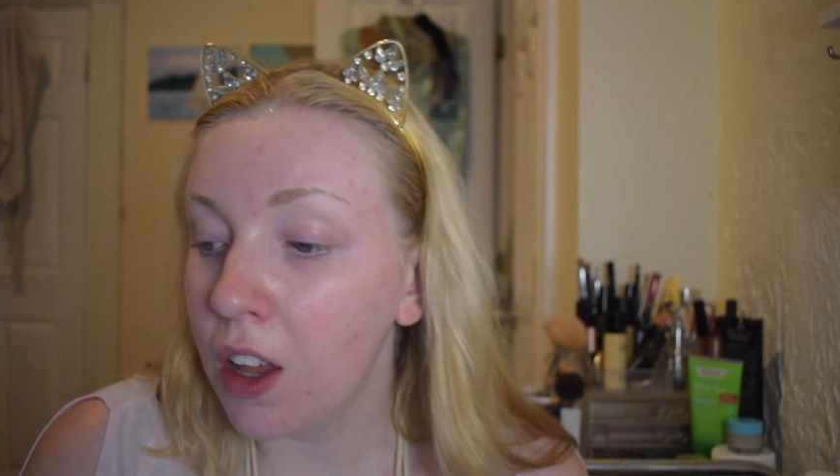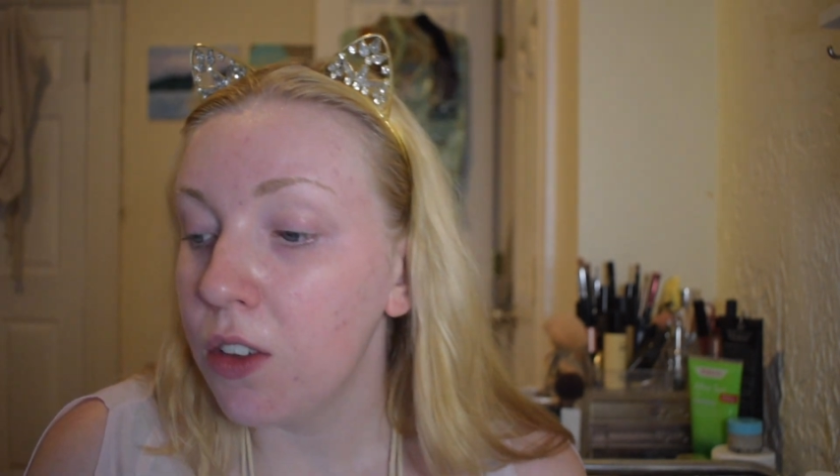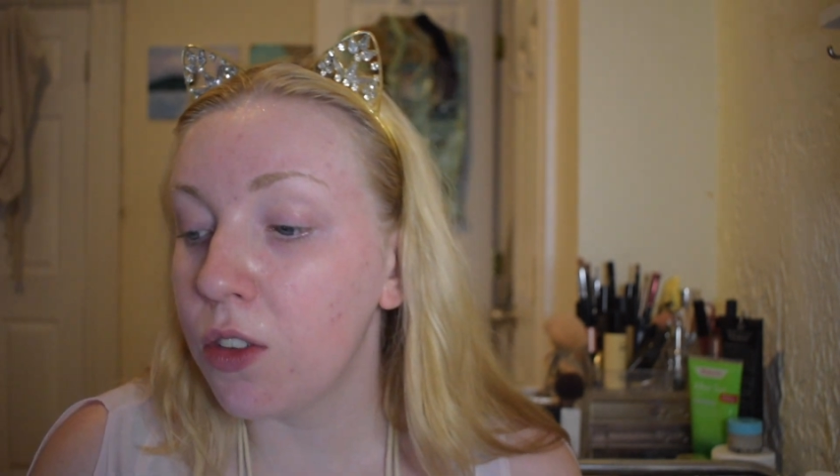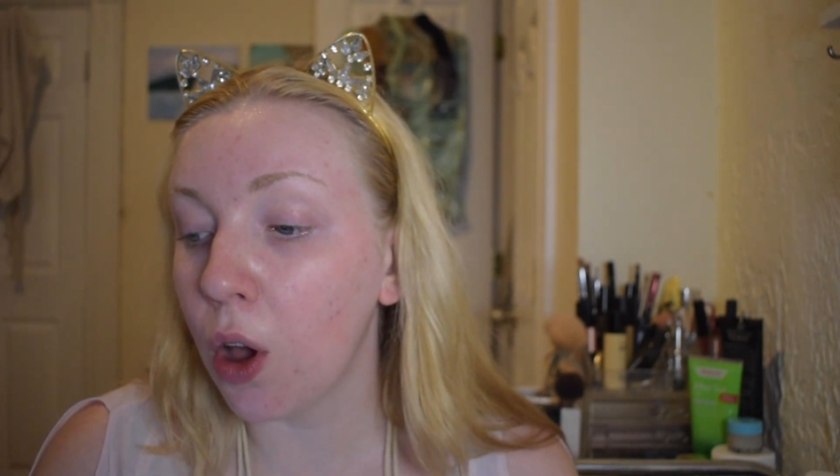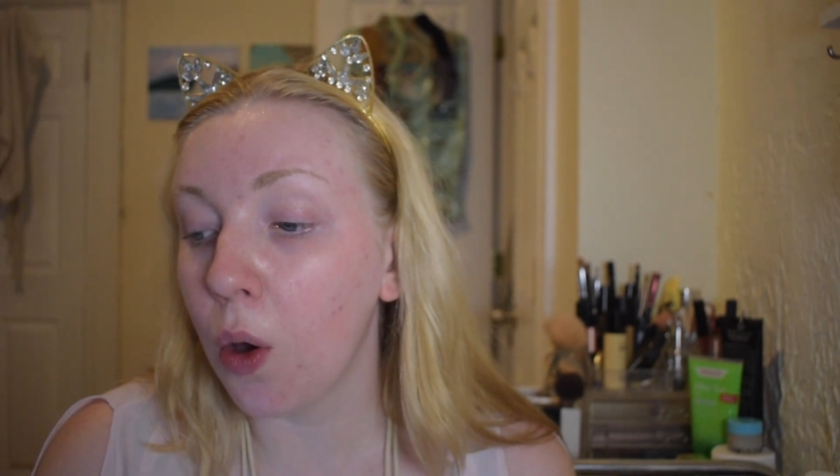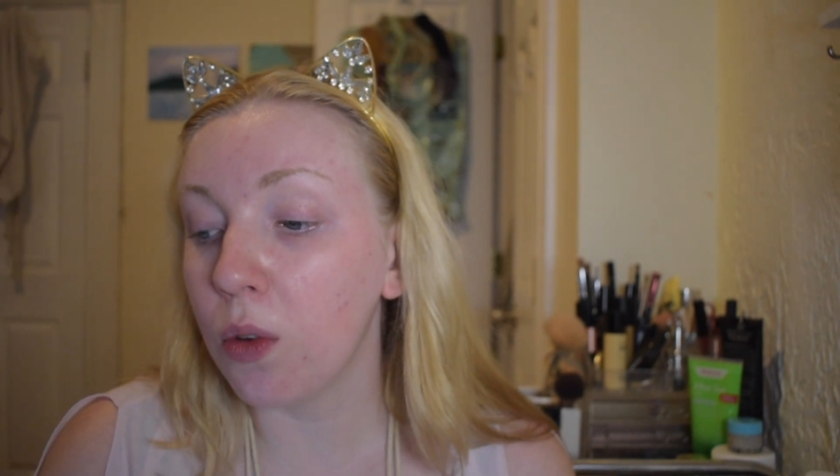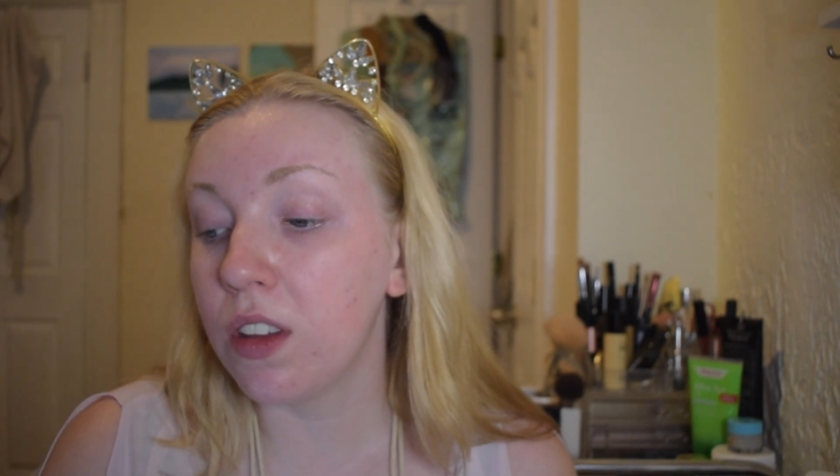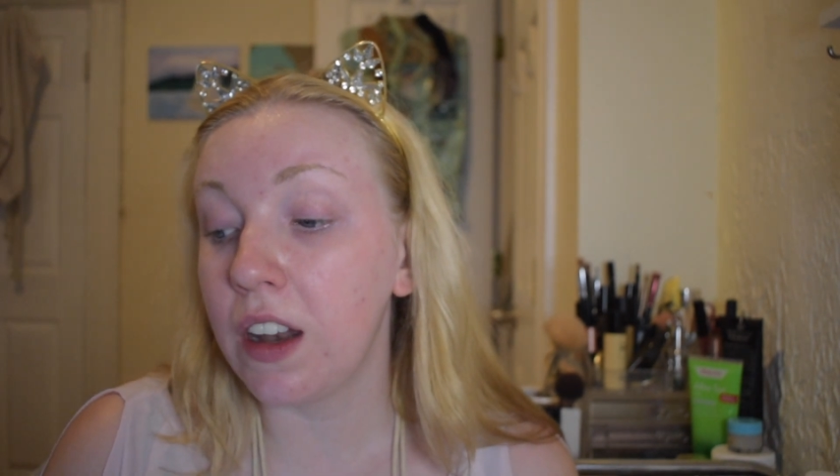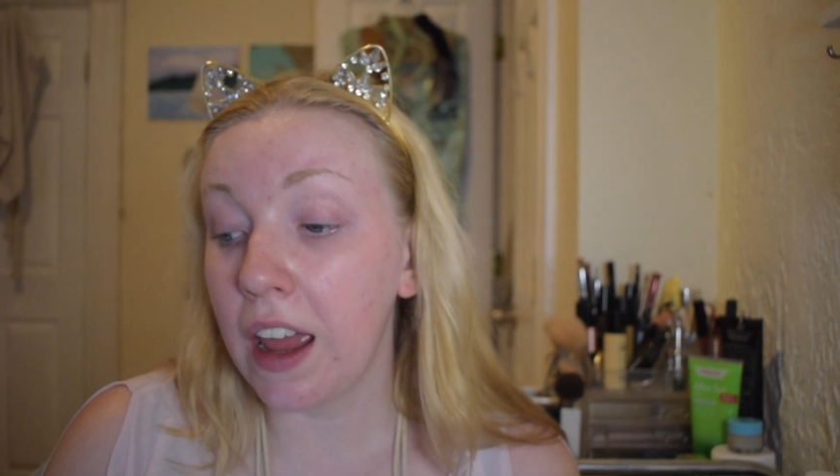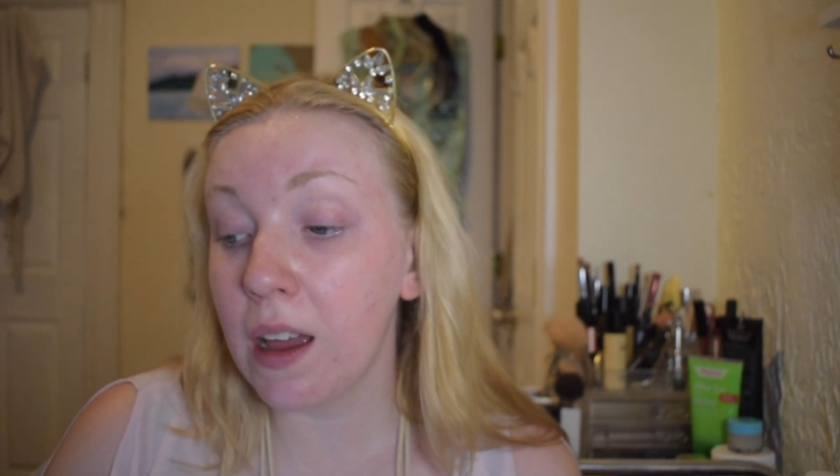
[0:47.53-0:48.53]
So
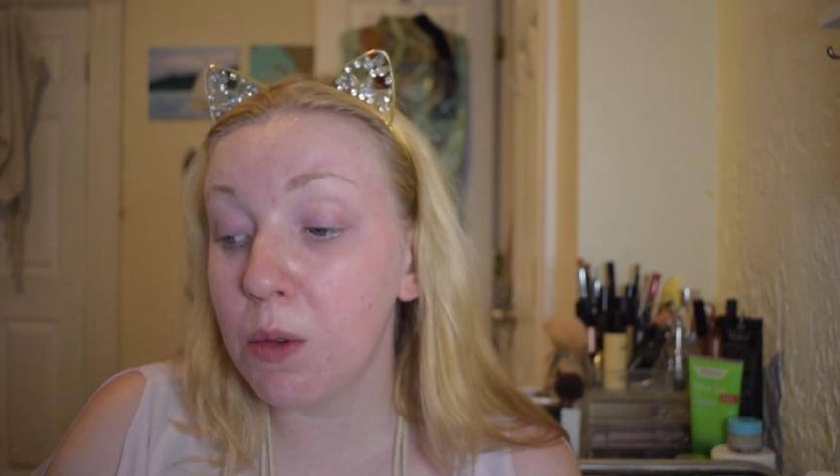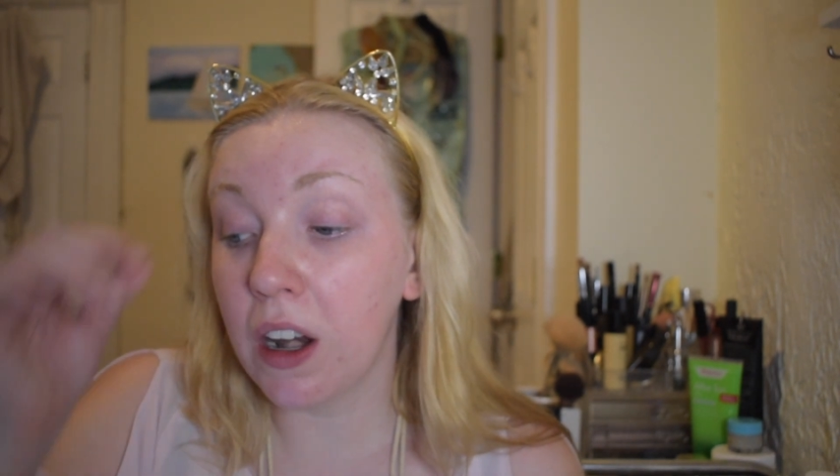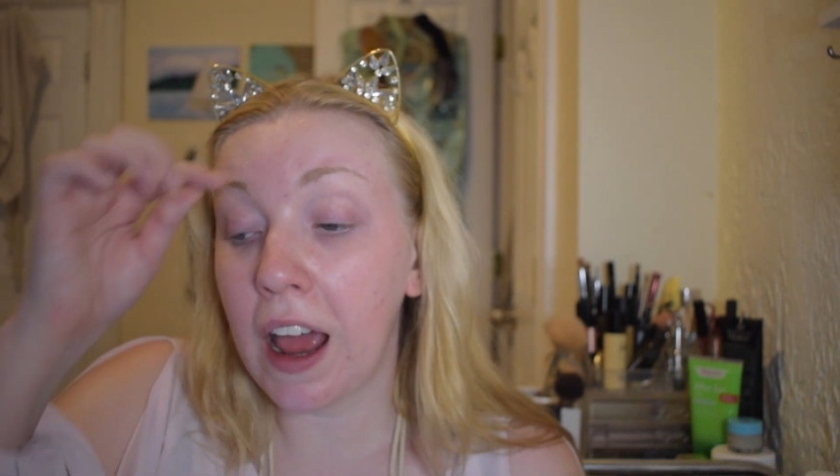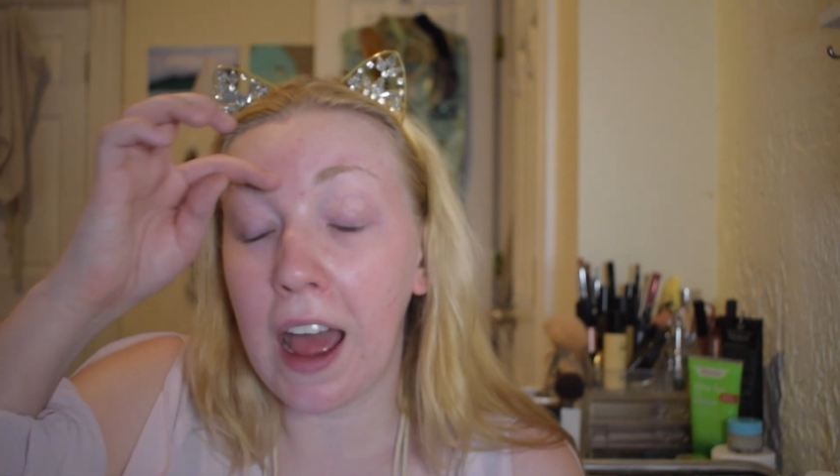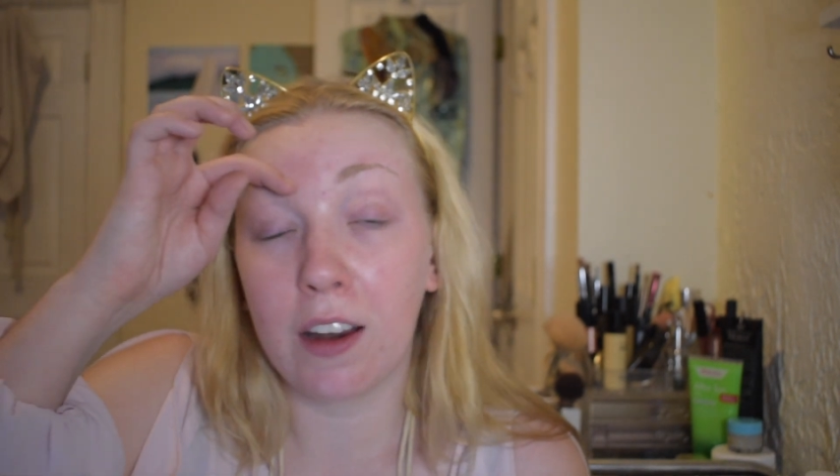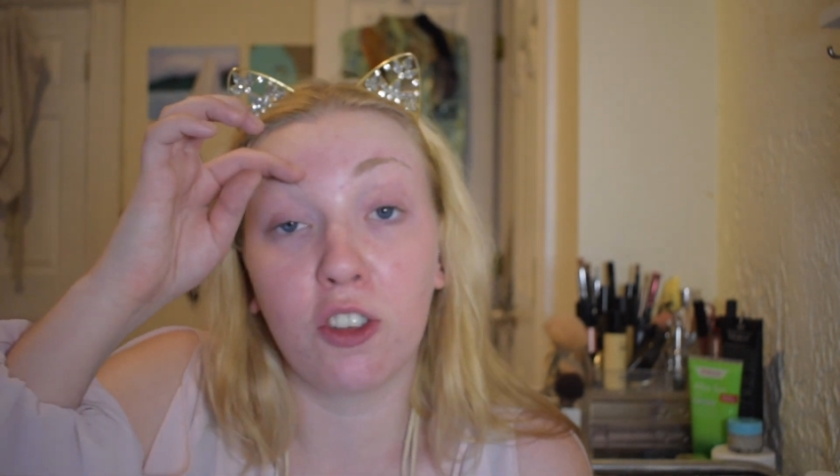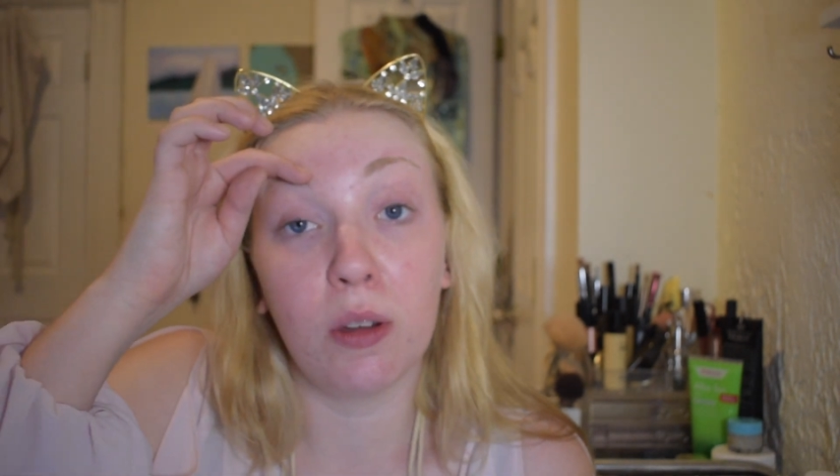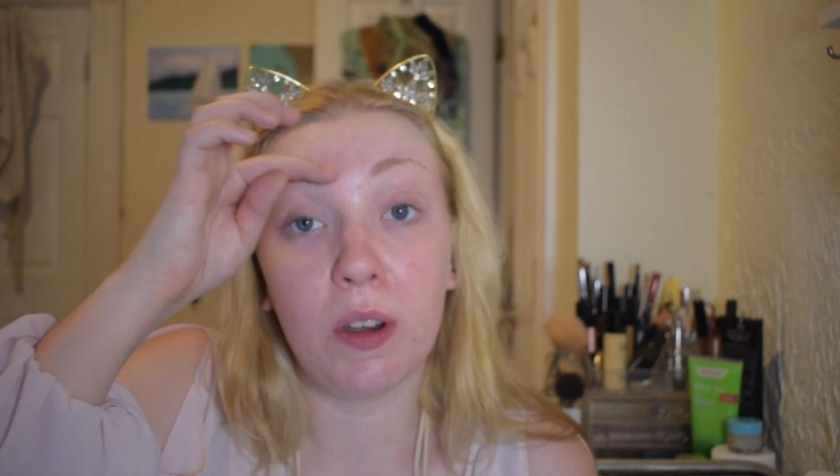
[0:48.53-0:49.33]
today I'm going to actually